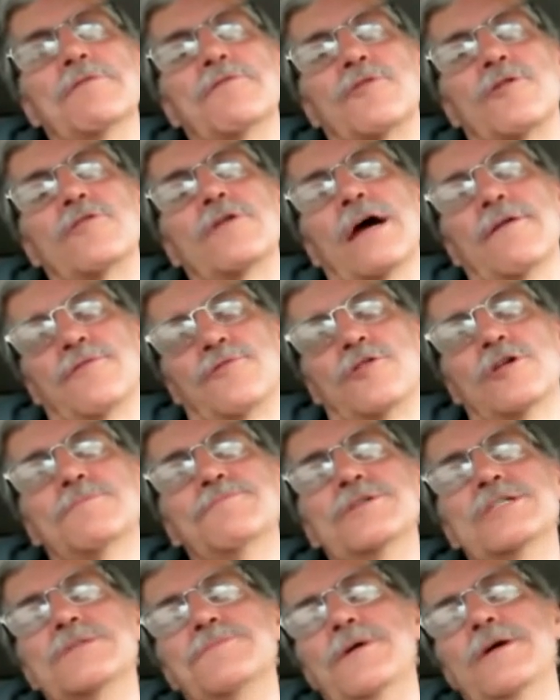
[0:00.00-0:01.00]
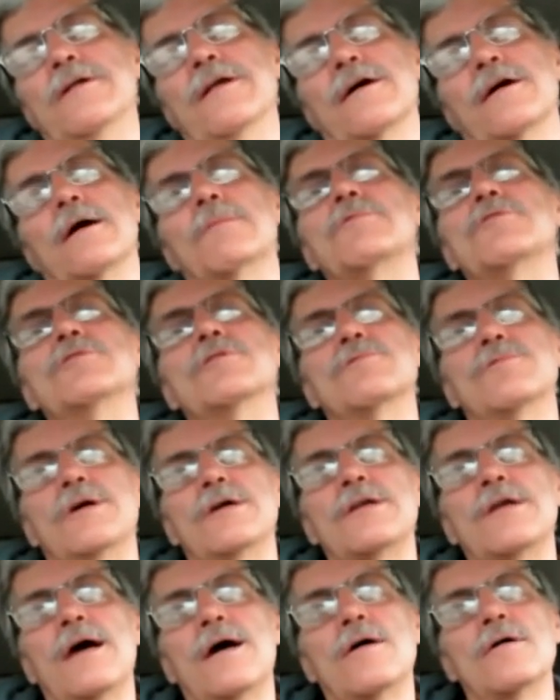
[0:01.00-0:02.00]
have heard, have heard me speak like I'm doing
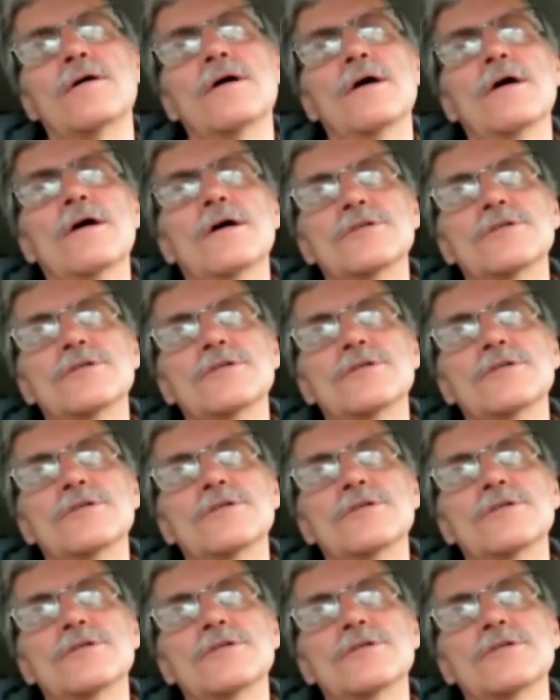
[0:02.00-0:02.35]
right now.